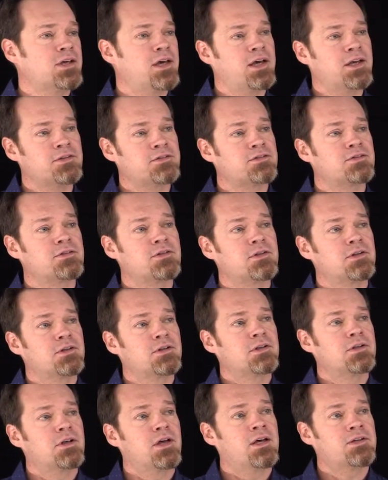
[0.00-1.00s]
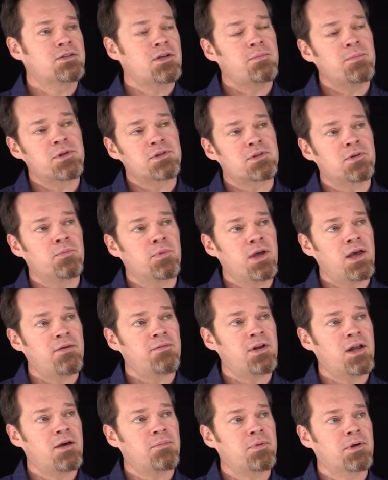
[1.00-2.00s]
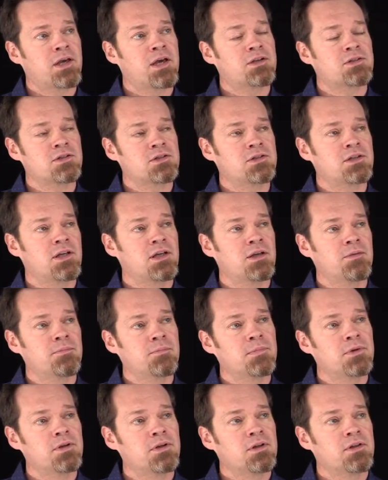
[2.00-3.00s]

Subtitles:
case, as I mentioned, we have an application team